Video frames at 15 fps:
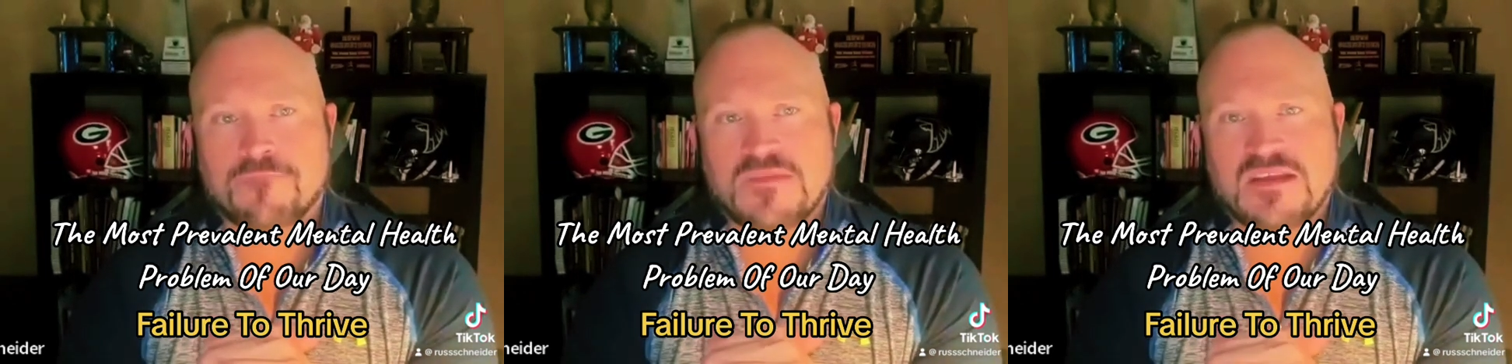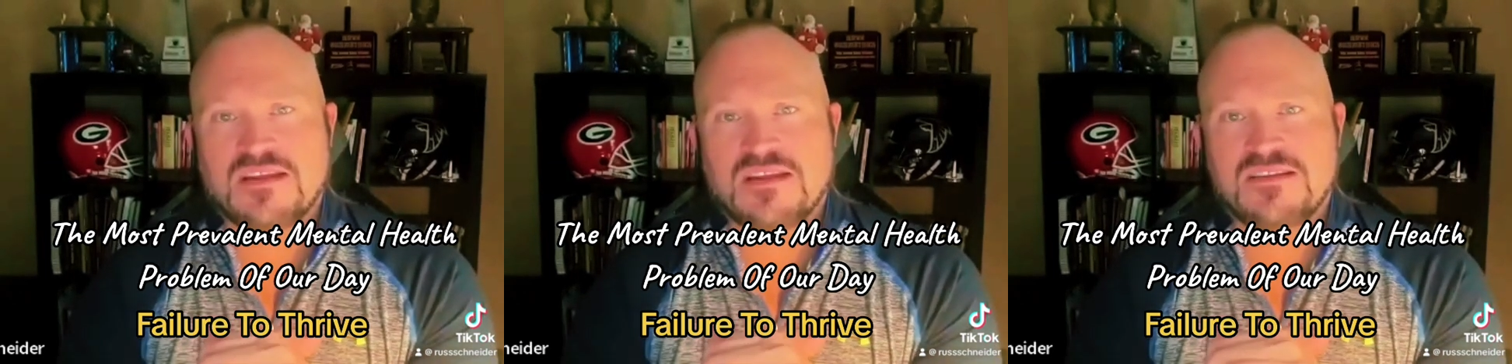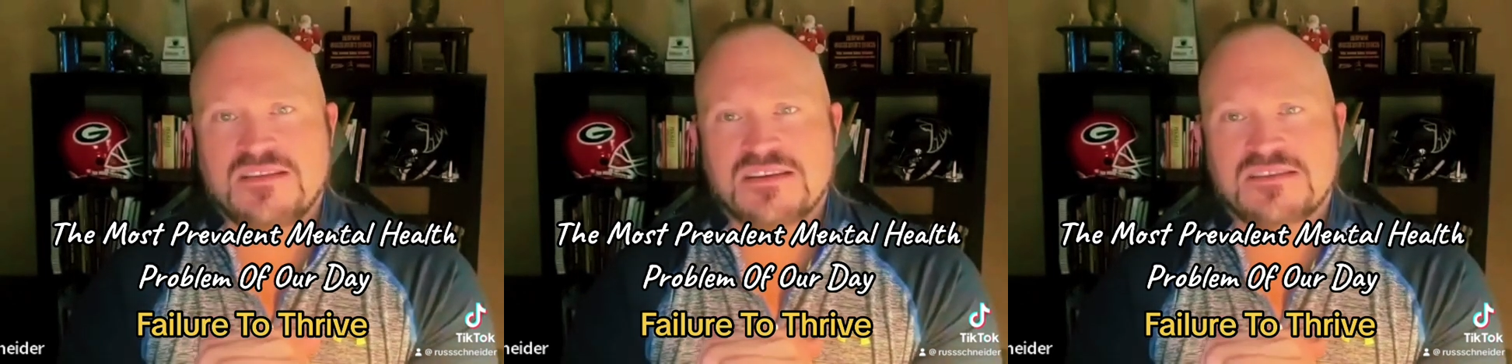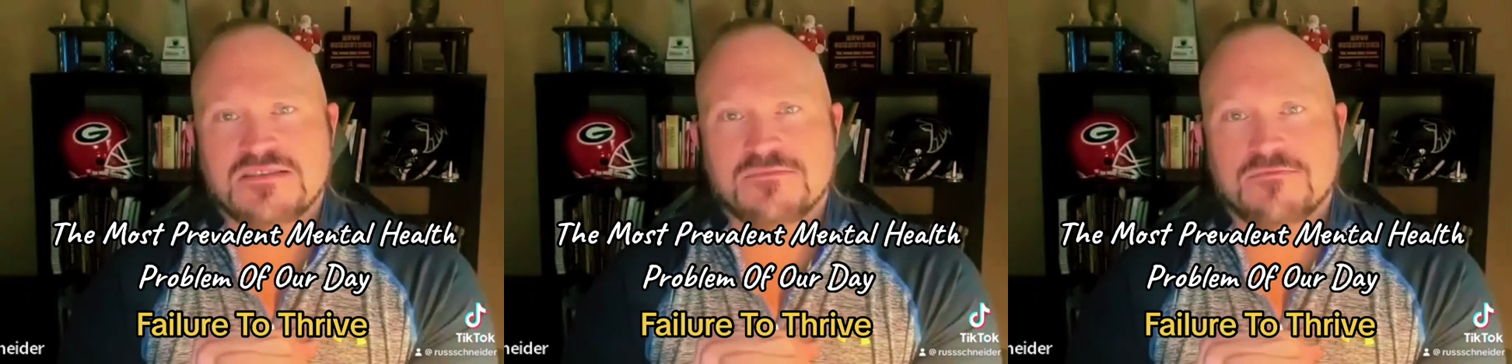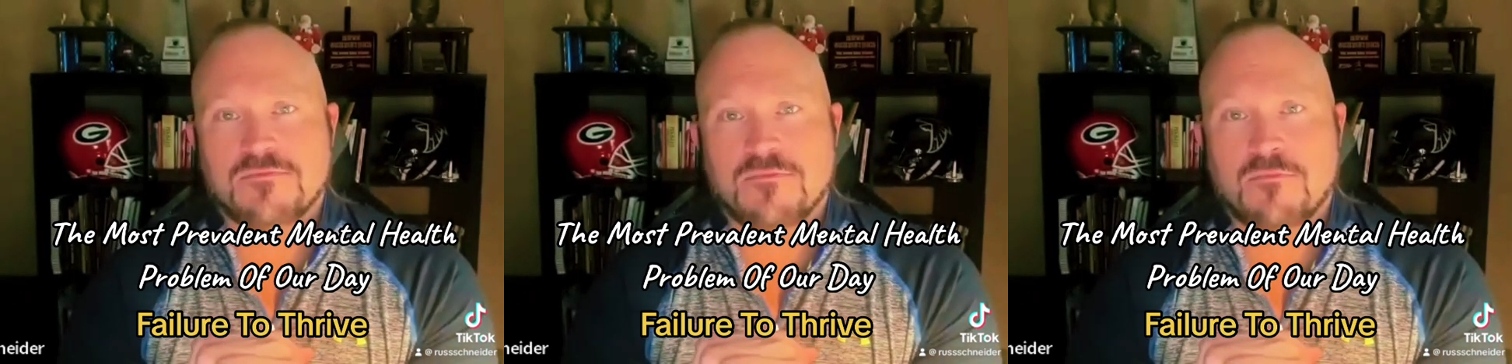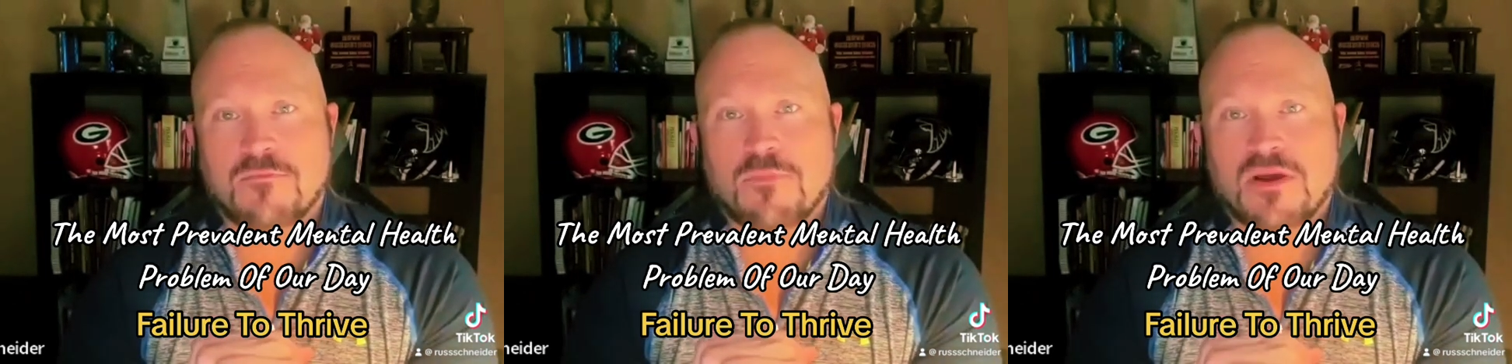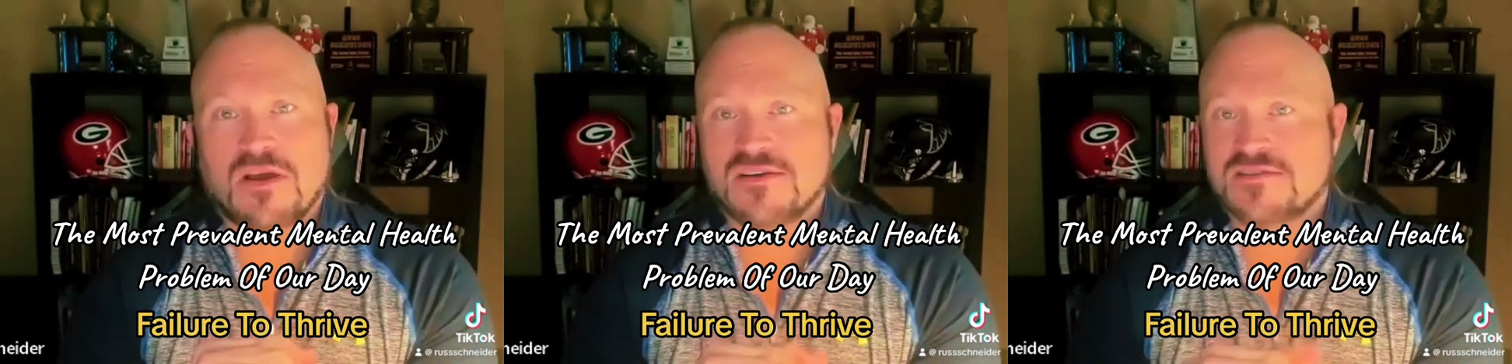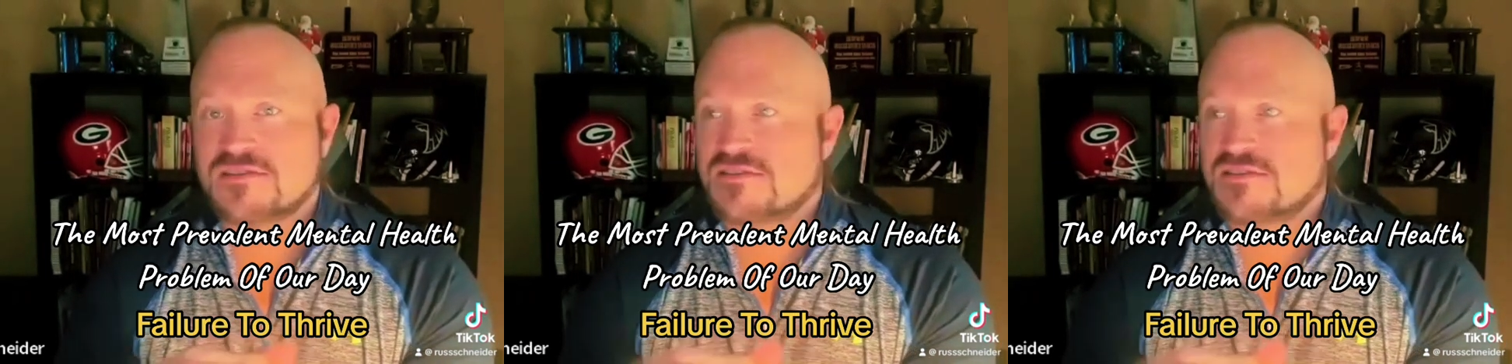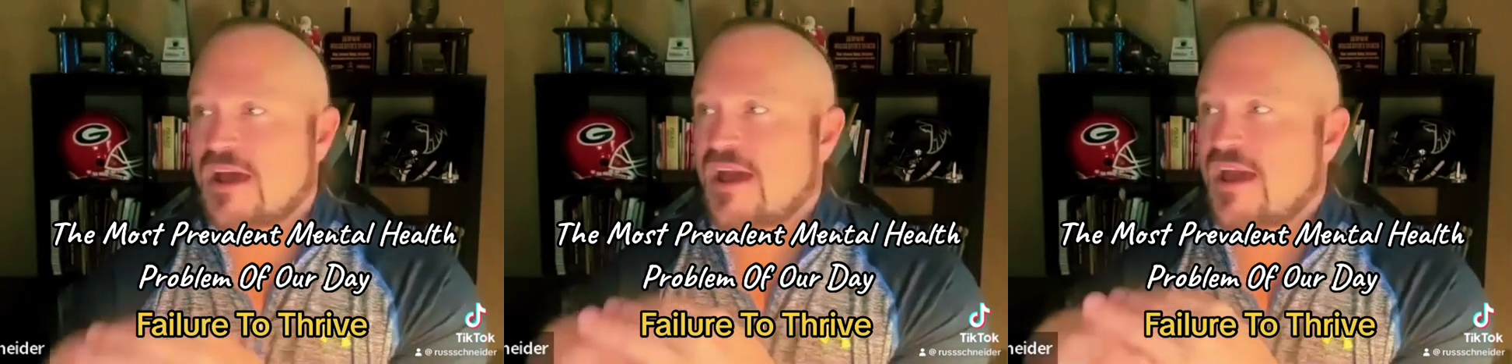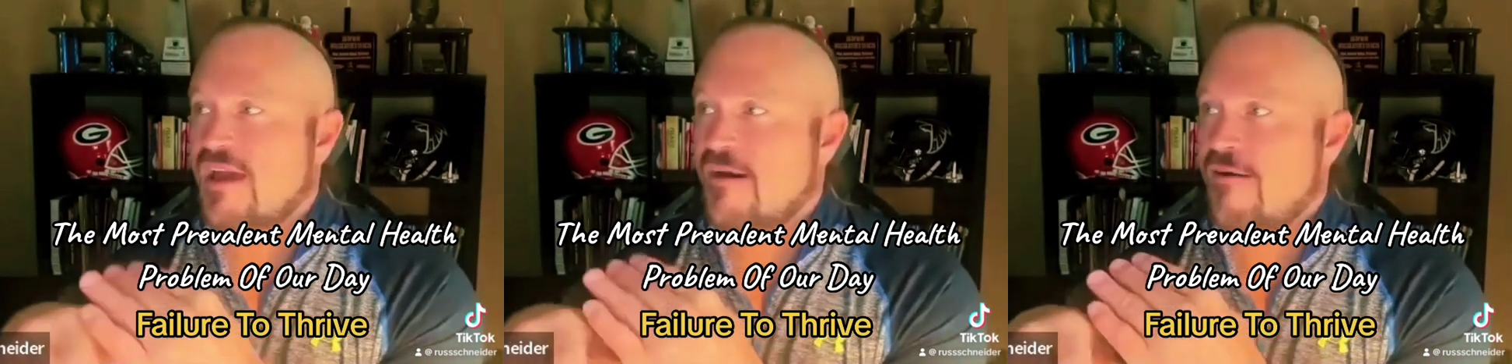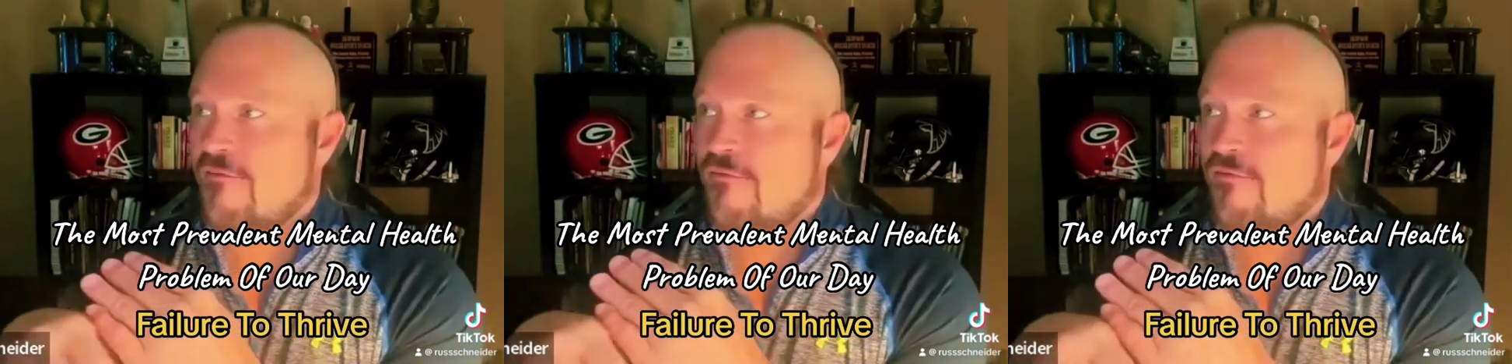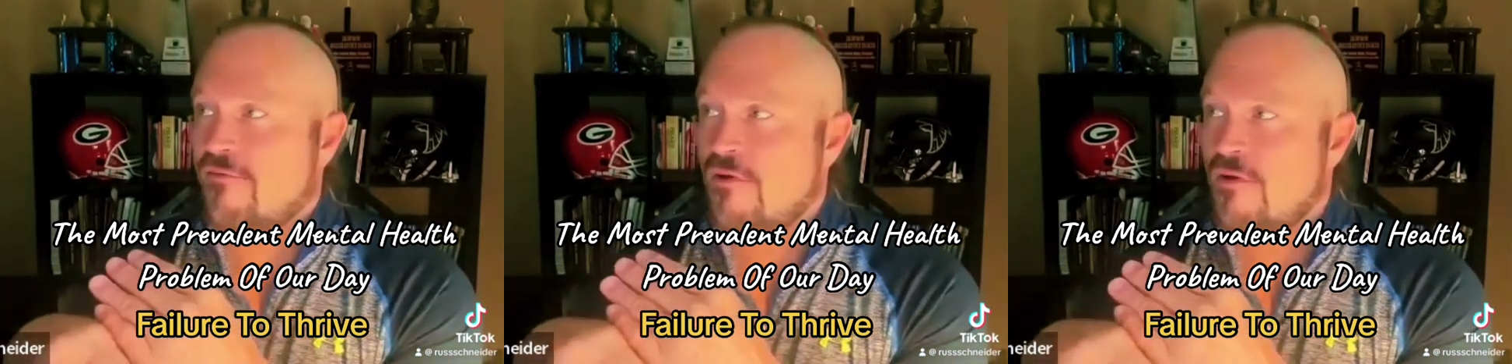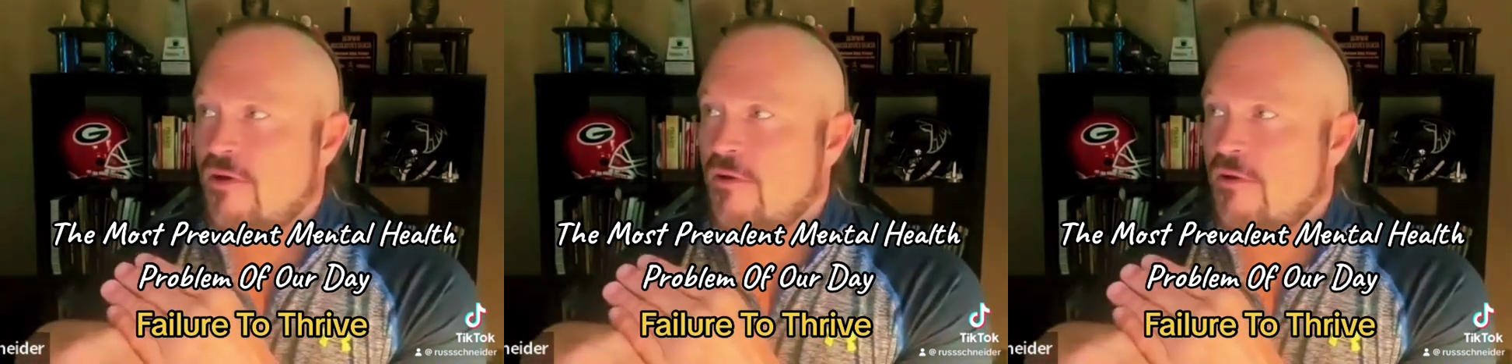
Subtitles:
addiction, because I have